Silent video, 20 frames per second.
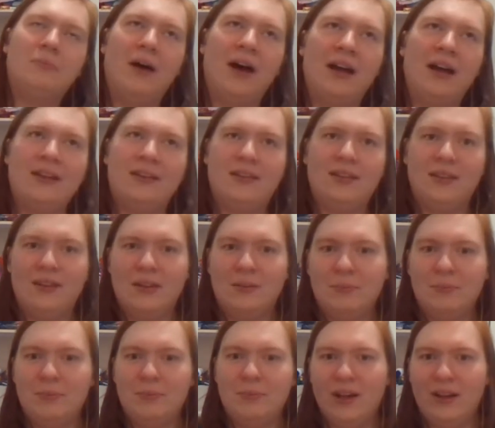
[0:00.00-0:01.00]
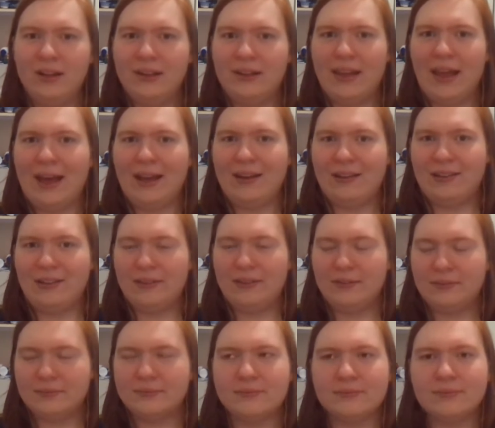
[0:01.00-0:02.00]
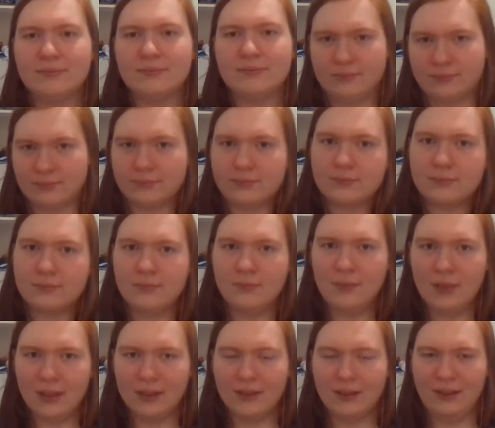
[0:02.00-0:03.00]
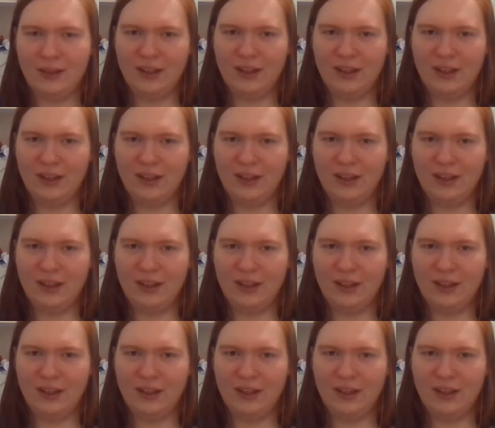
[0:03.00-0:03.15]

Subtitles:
But beyond that, the